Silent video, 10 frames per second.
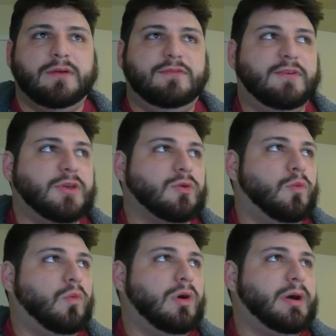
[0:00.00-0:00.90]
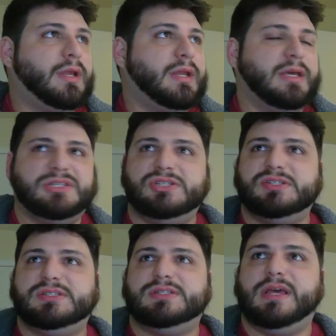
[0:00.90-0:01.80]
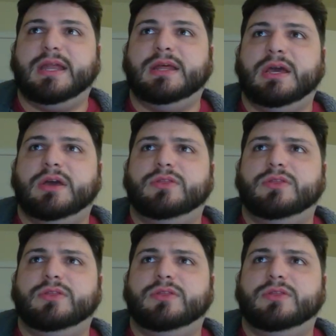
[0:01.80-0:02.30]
figure one is just that